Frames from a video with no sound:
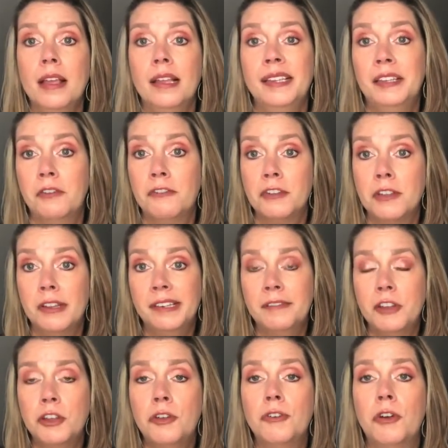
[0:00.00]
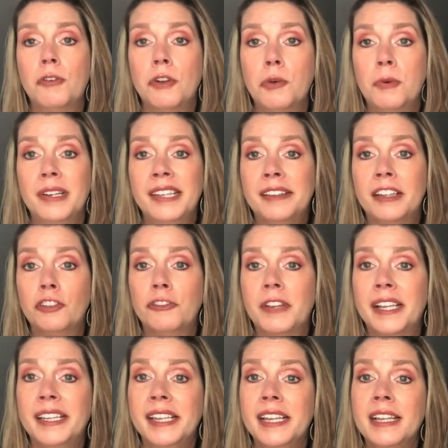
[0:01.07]
So for those of you who don't know what Stitch
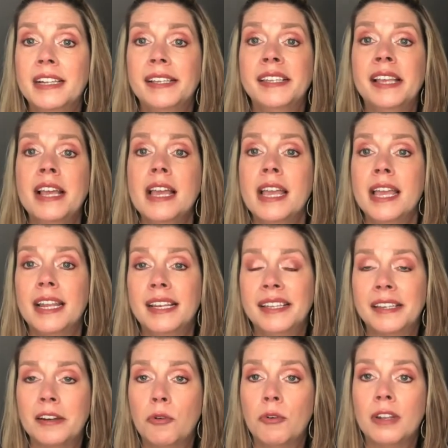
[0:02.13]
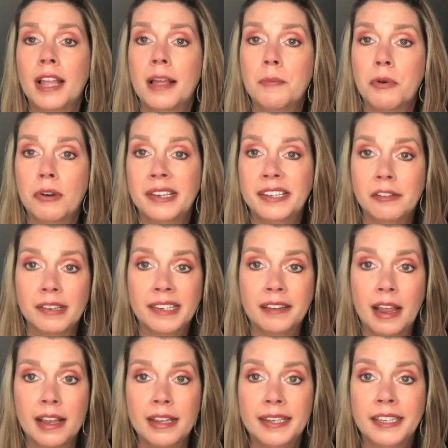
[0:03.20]
Fix is, it is an online personal
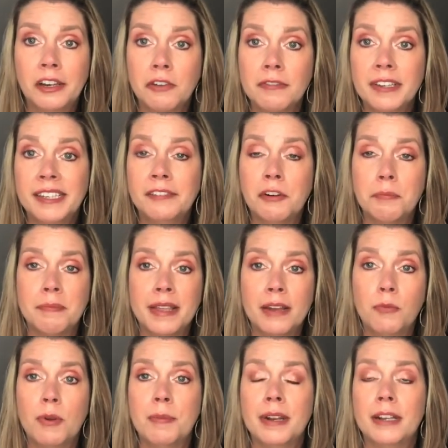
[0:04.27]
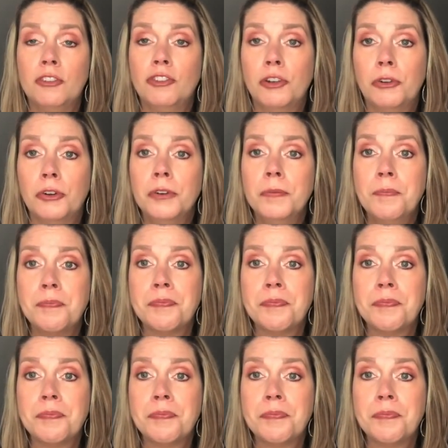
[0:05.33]
styling service for men, women, and children.